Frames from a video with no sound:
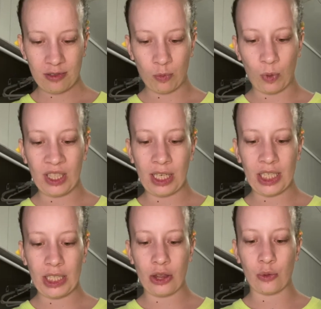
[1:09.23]

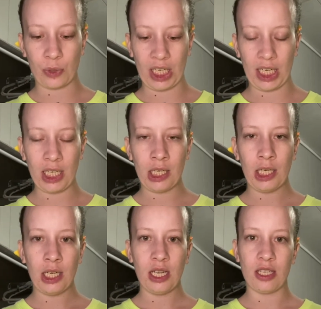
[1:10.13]
183
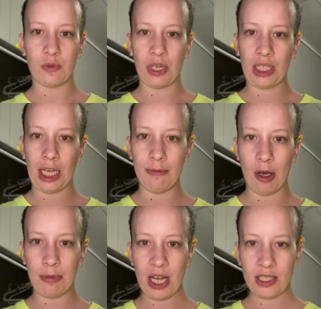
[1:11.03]
is what it came up
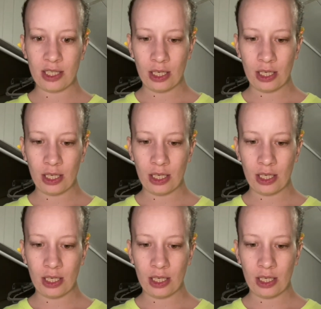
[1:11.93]
as.